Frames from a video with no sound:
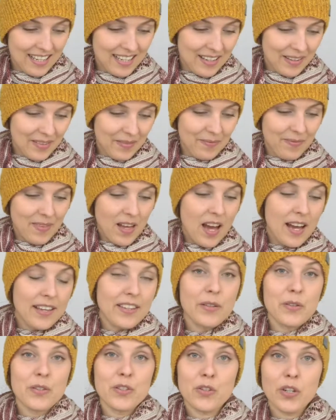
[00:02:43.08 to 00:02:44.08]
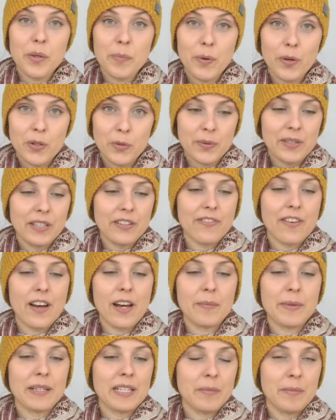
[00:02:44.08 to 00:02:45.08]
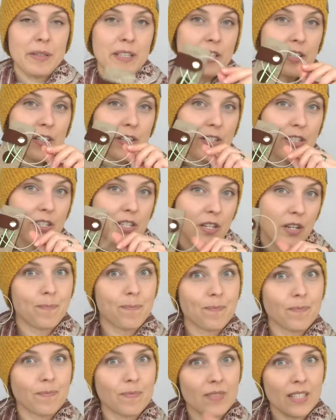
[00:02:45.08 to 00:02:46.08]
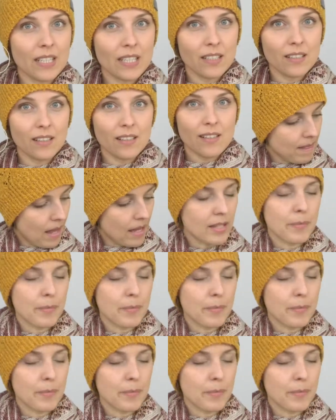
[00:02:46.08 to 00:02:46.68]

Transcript: I used 3.25mm needles.